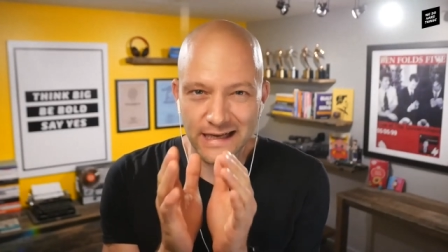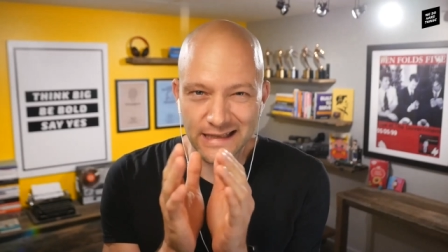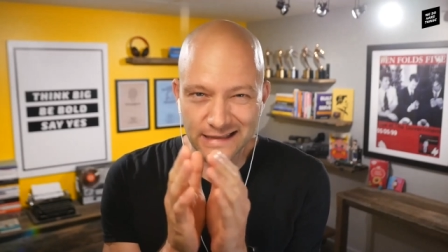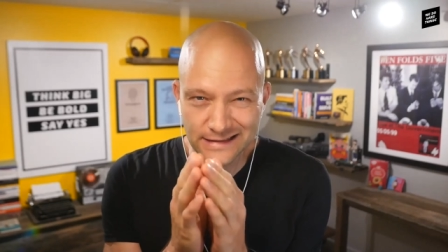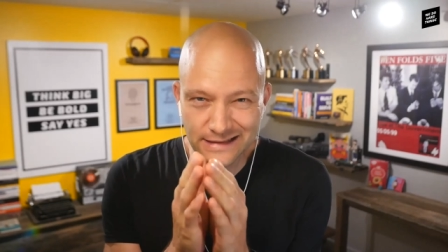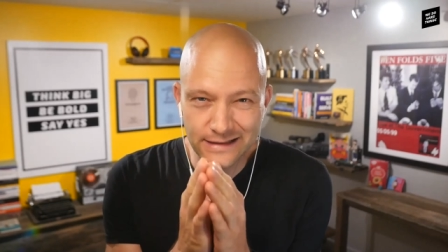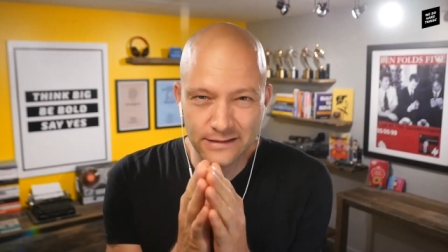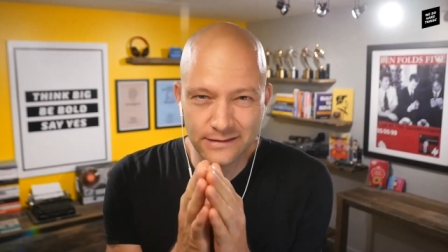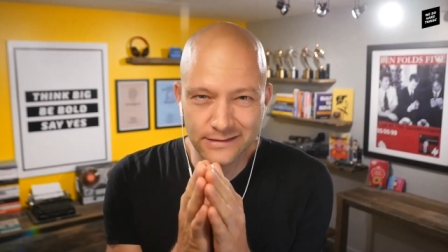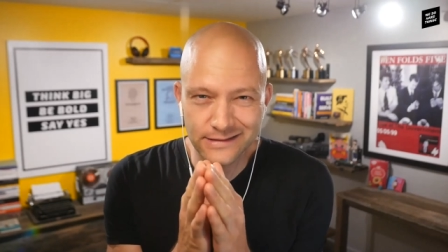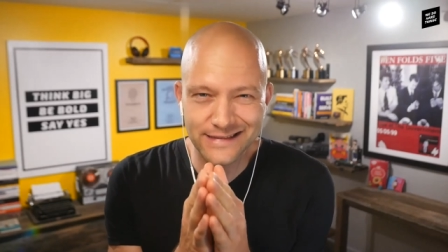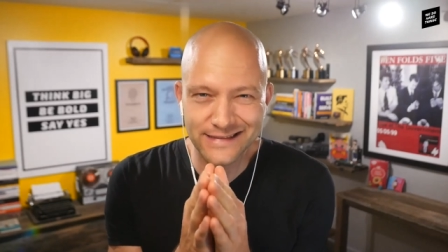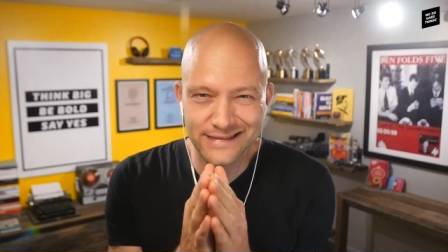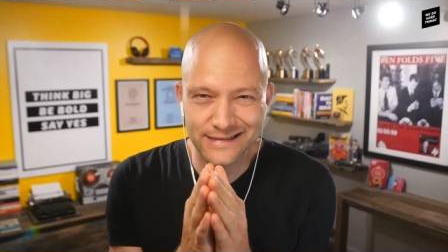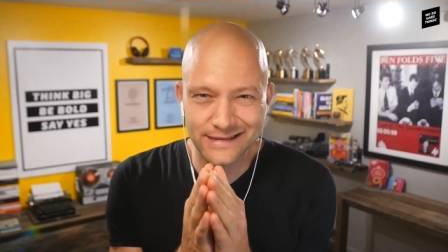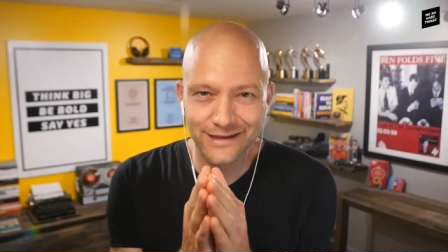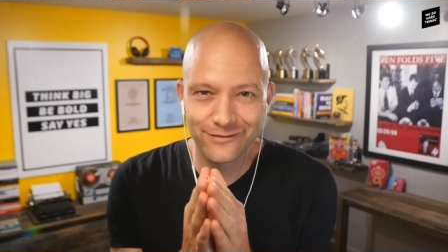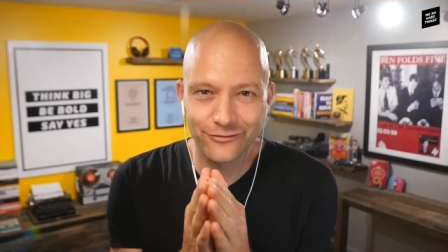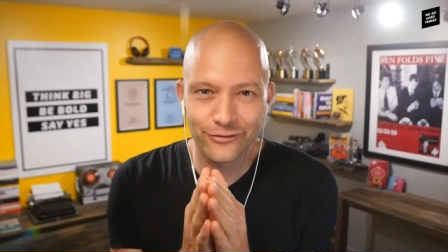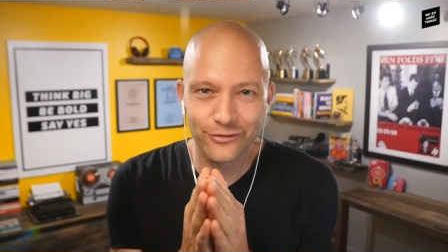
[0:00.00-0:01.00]
a little
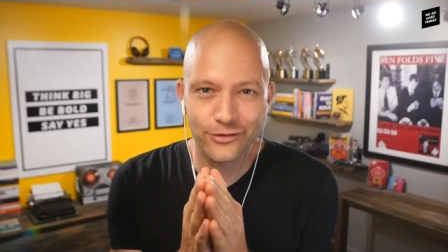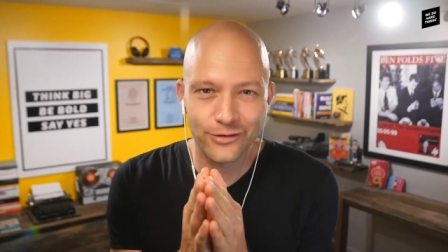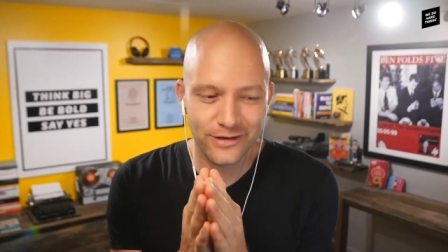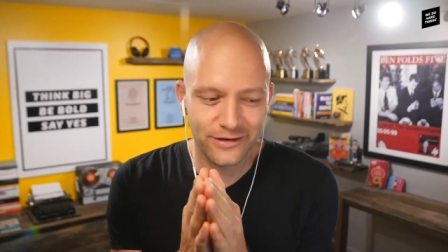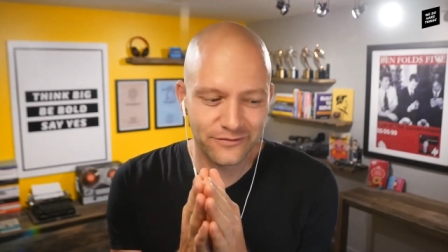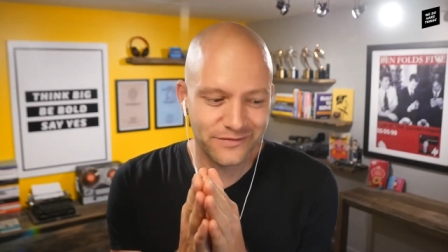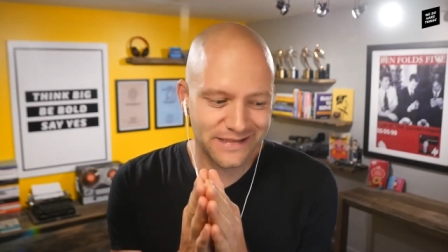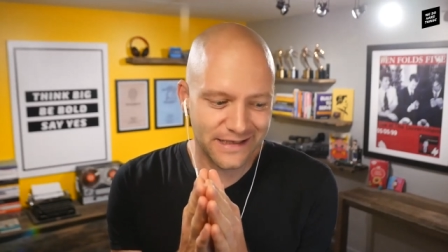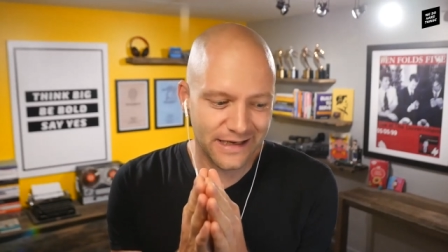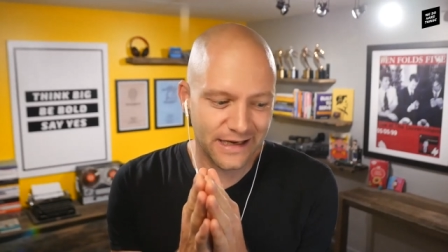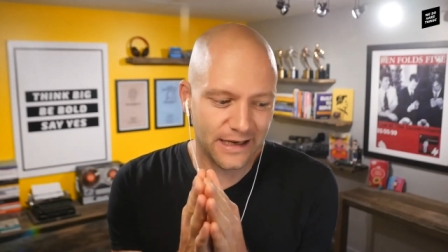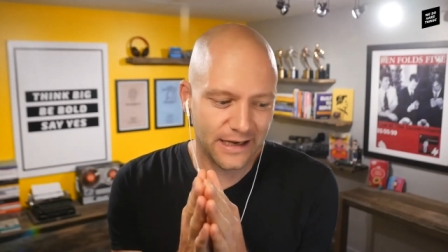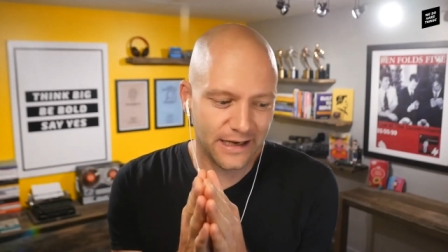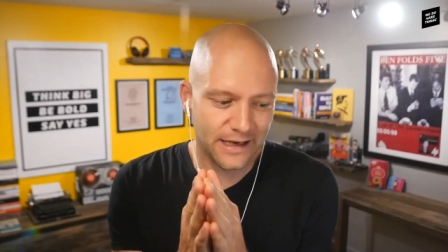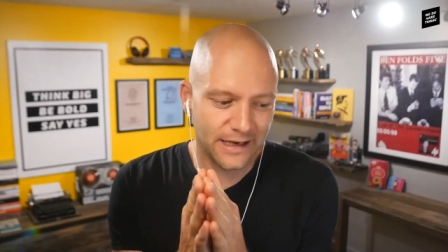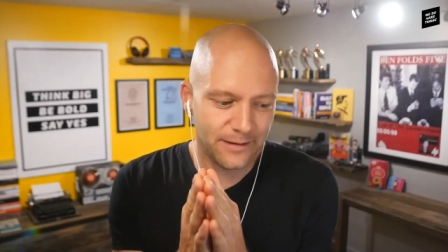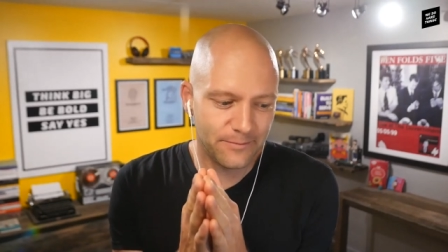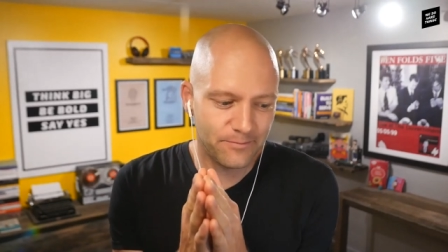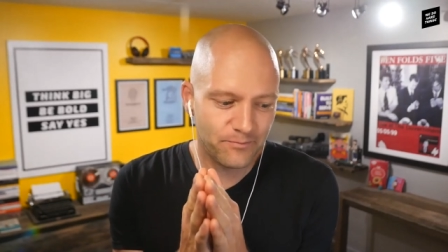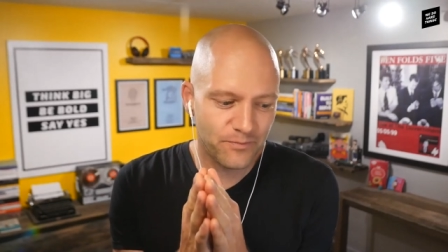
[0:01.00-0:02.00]
sliver of
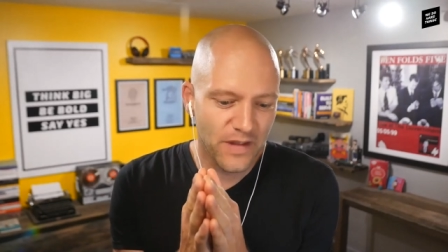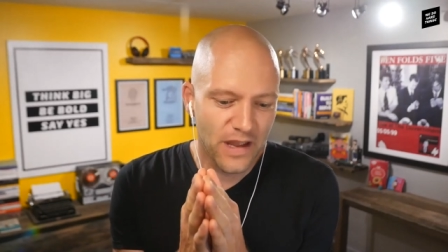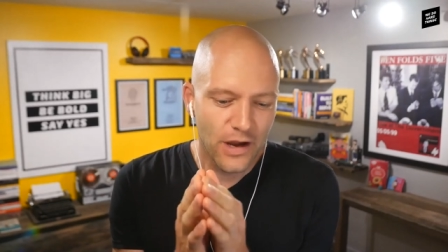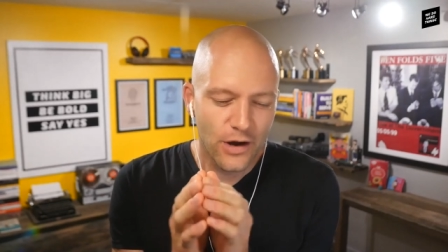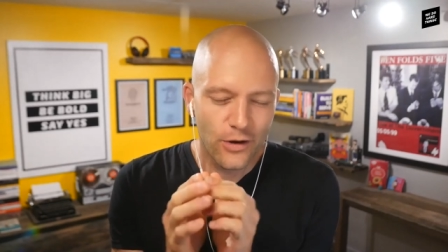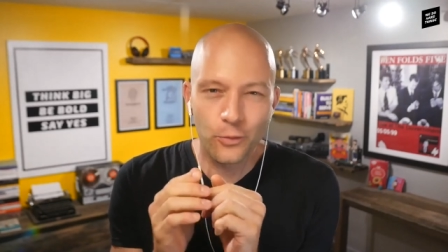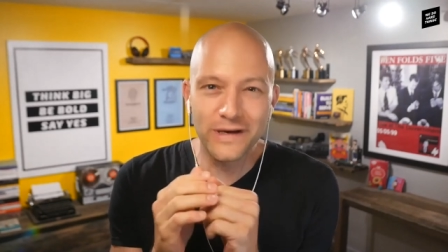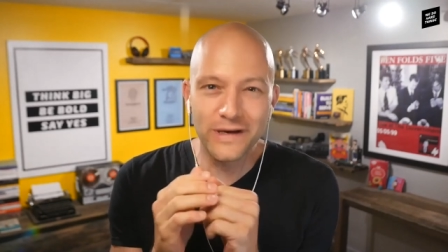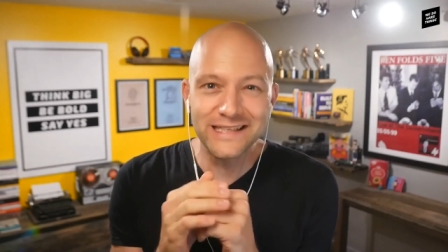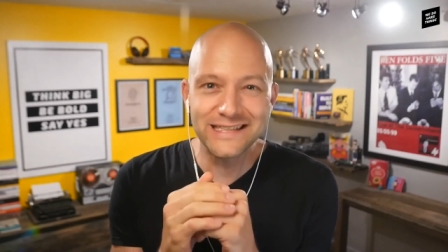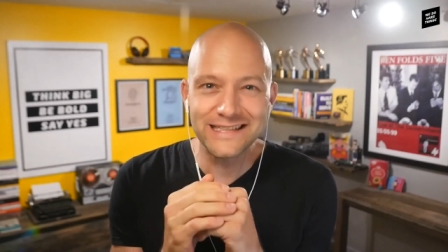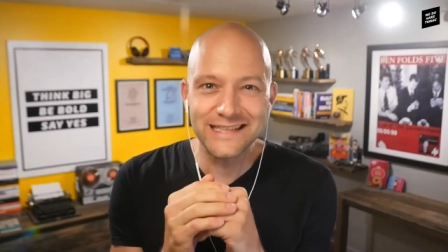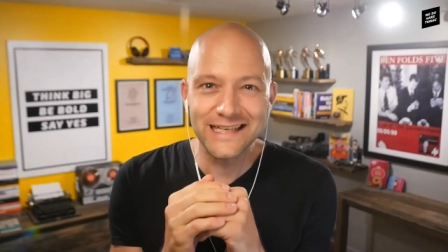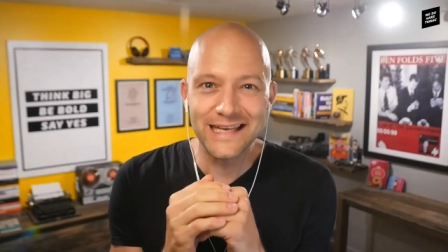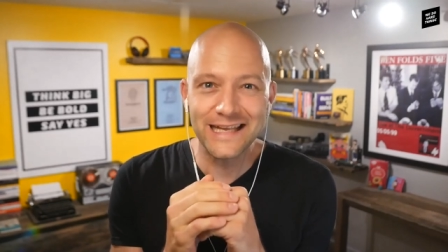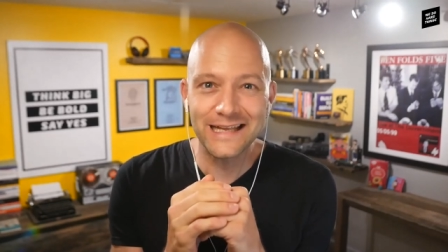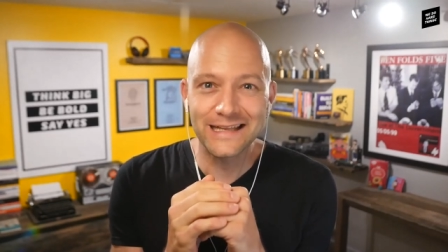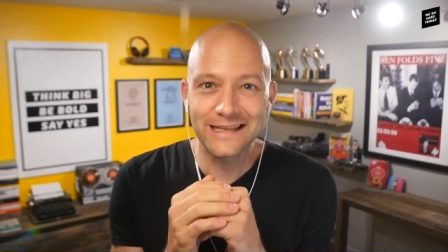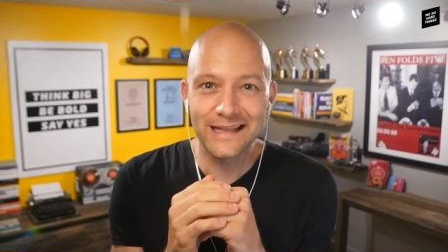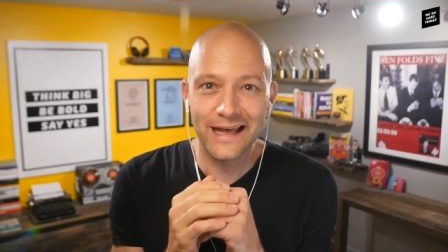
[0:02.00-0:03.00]
time, yeah. we
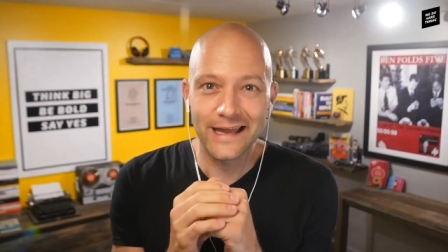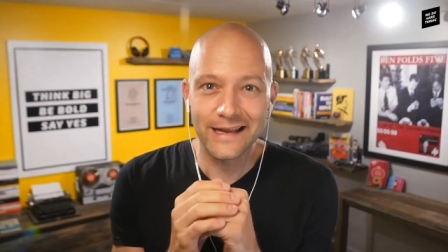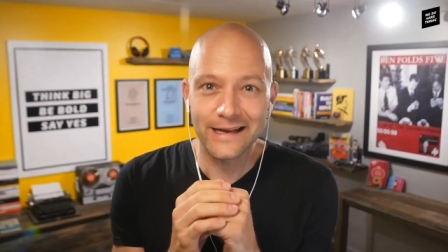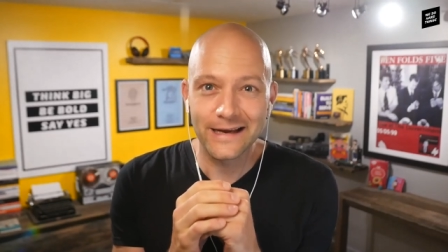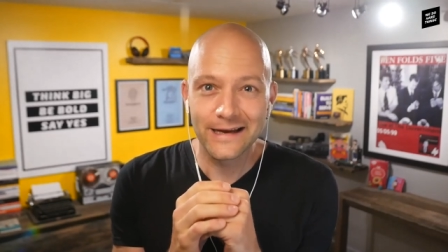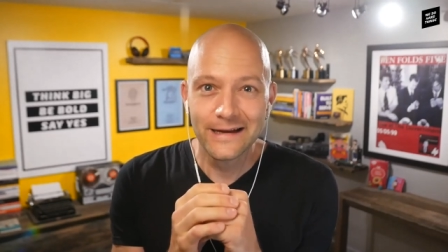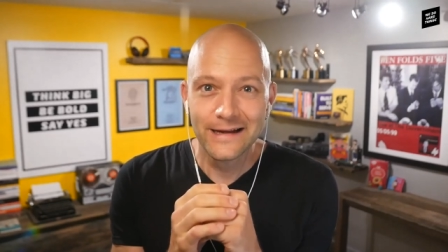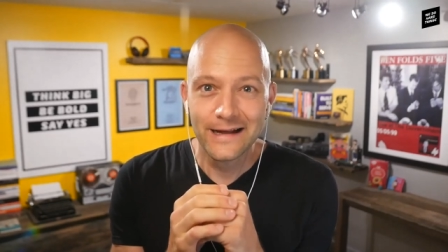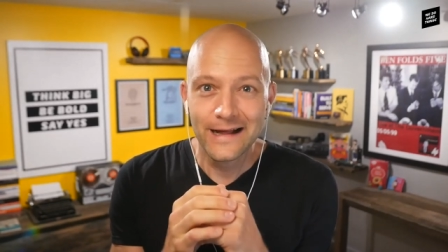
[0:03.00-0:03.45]
see like